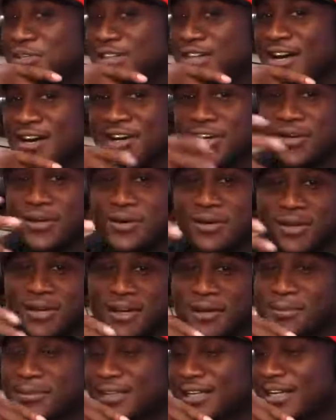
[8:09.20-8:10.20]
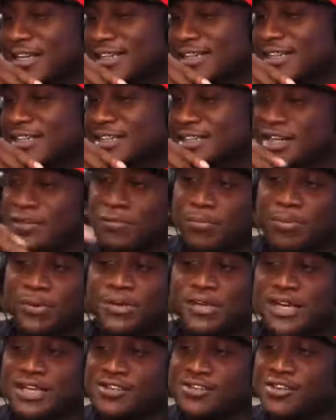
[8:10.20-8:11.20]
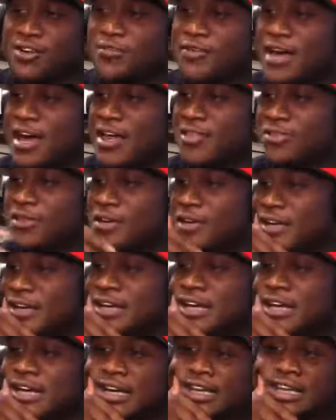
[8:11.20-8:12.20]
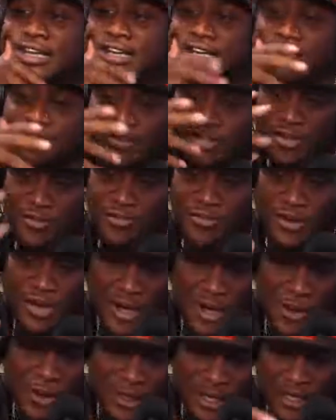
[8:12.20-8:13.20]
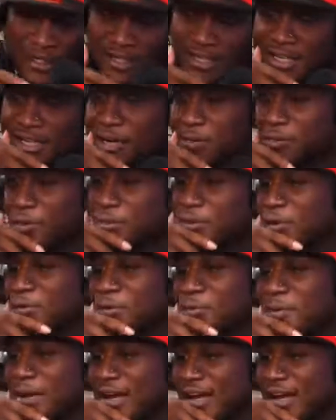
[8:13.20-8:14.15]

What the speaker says: talking on camera like this, and even putting themselves out there, getting themselves known like they're helping people, man,